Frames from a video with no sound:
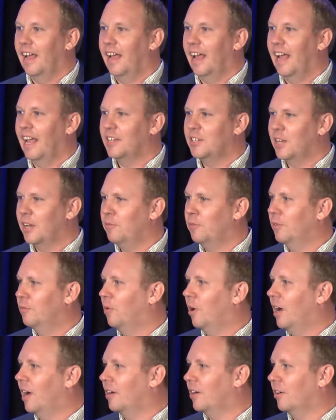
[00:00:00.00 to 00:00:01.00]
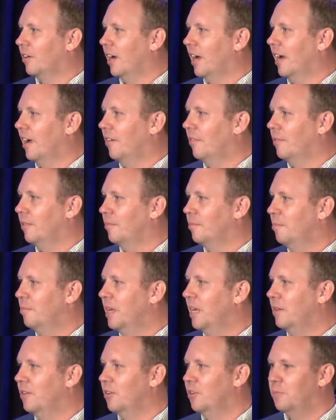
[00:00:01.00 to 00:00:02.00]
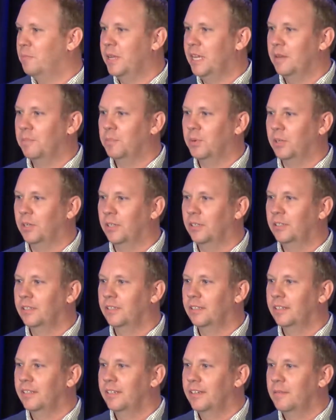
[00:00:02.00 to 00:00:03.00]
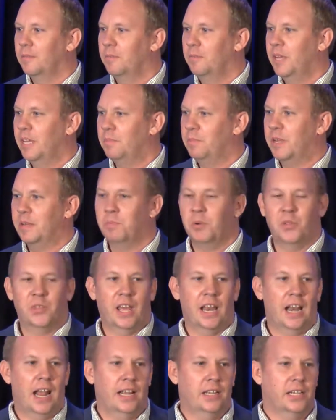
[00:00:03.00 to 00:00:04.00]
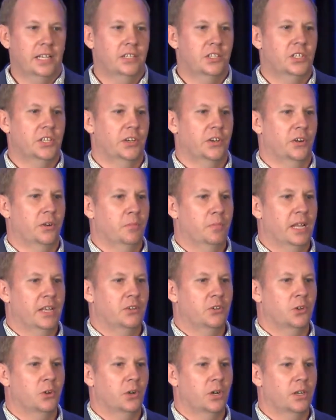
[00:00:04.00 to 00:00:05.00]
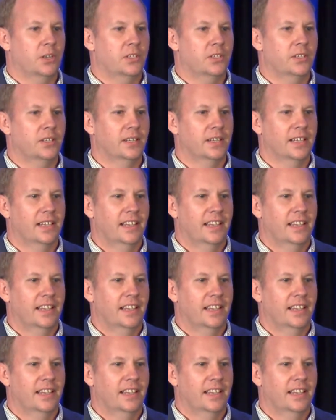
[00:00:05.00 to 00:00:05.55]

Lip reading: as I would walk around, meet new people, meet people that I considered mentors,